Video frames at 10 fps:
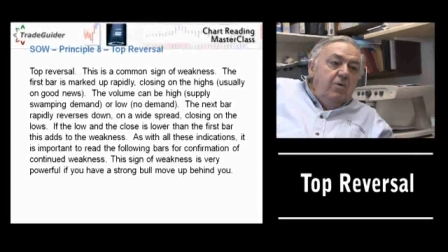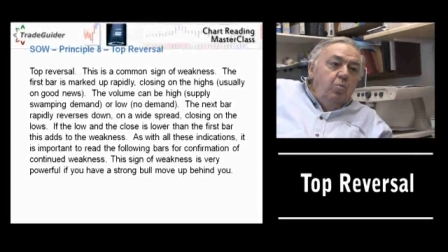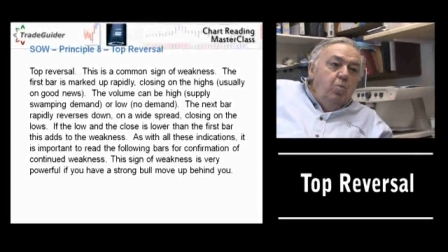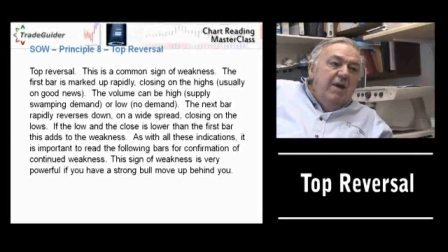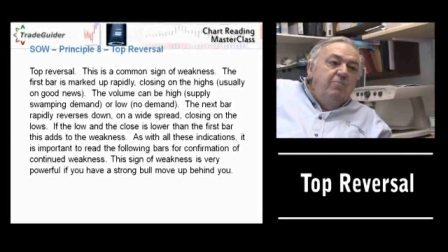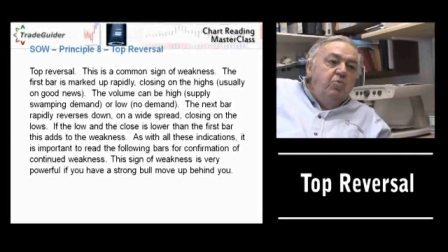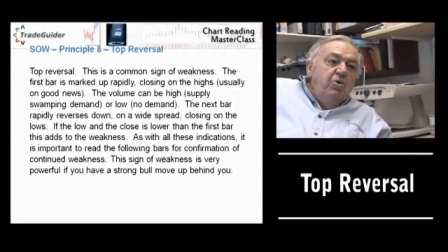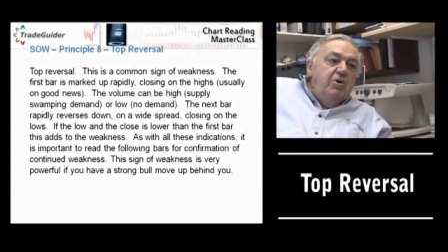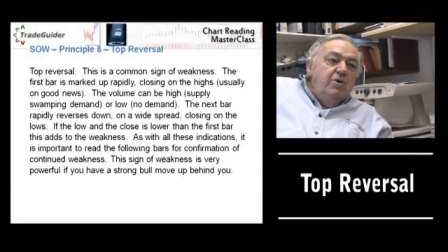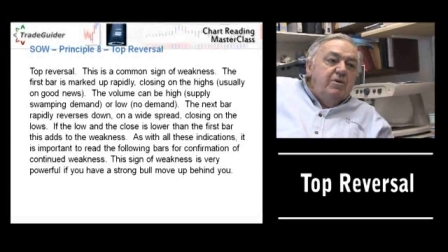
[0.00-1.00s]
One
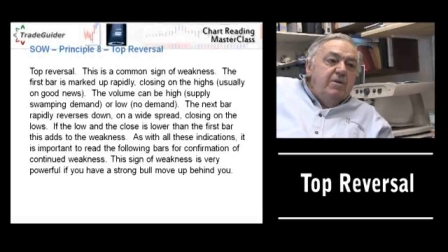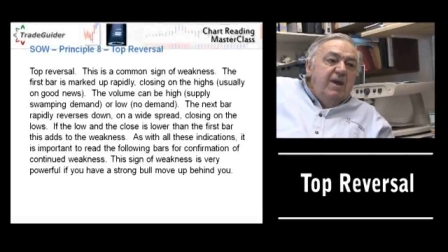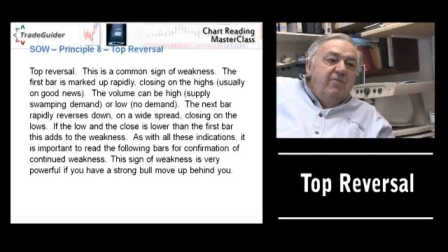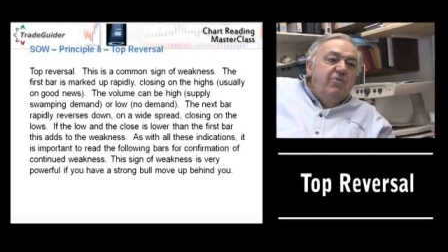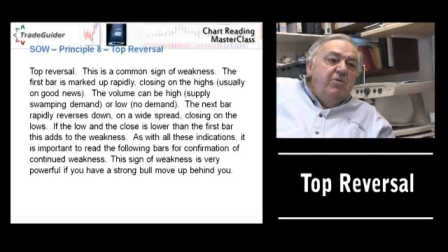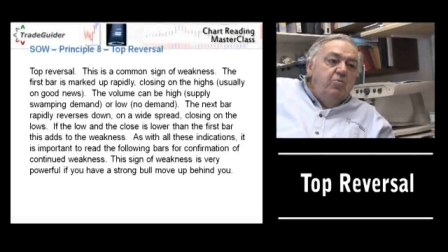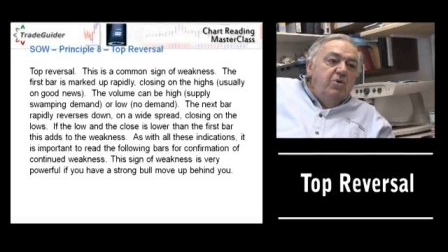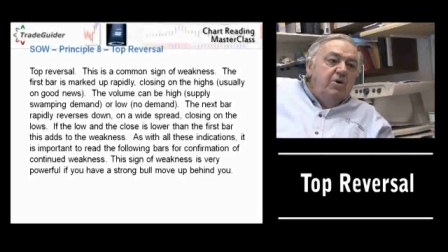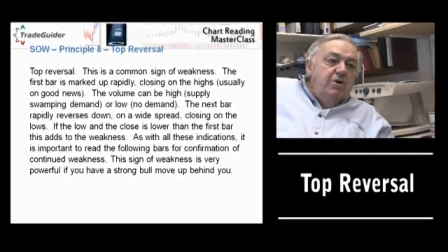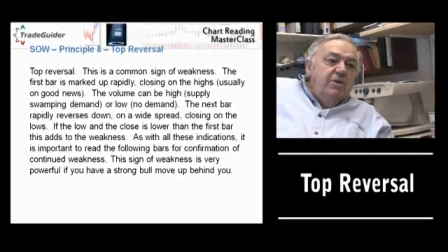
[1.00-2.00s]
word, every
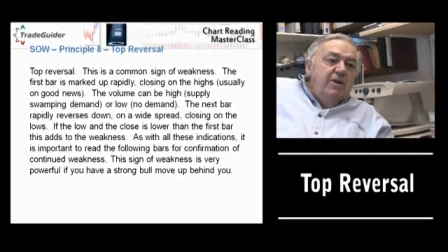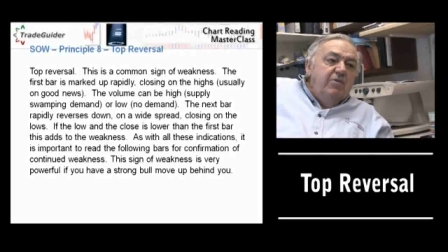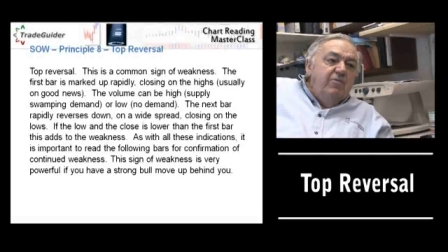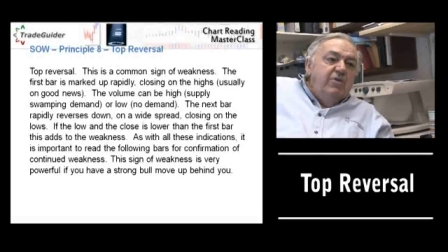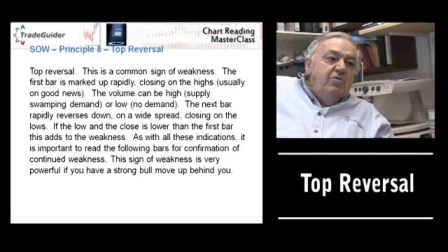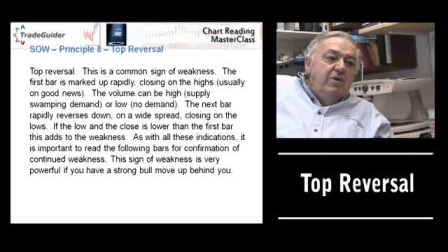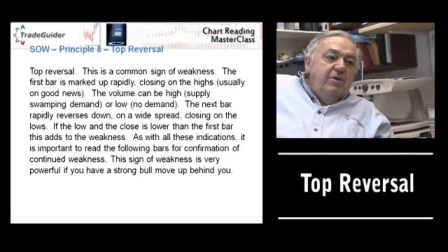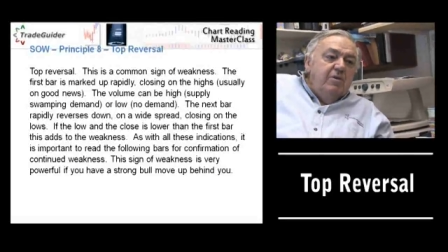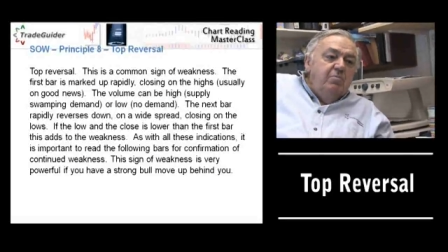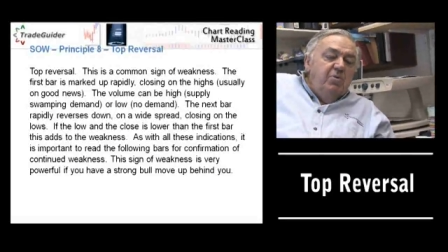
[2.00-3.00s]
word individually
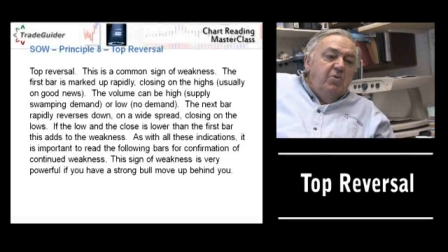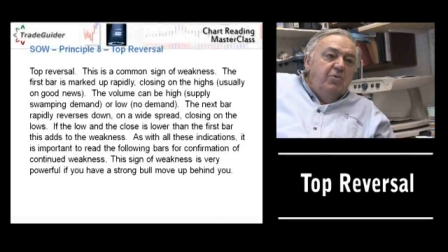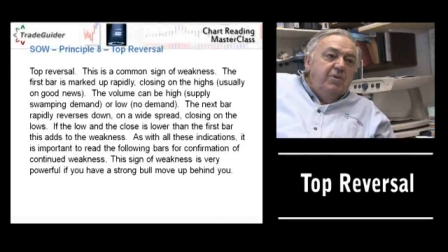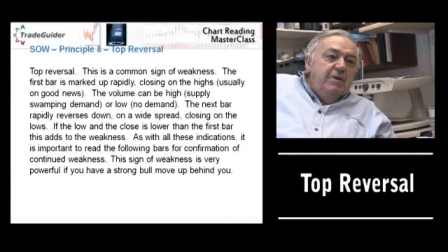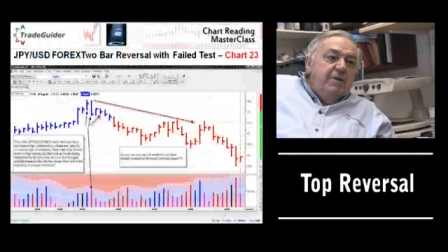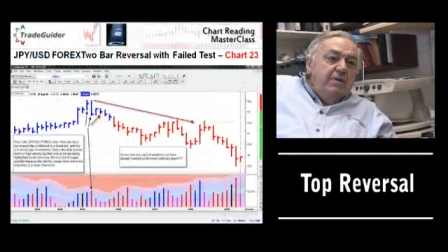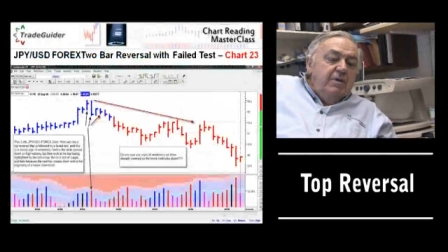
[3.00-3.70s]
is important,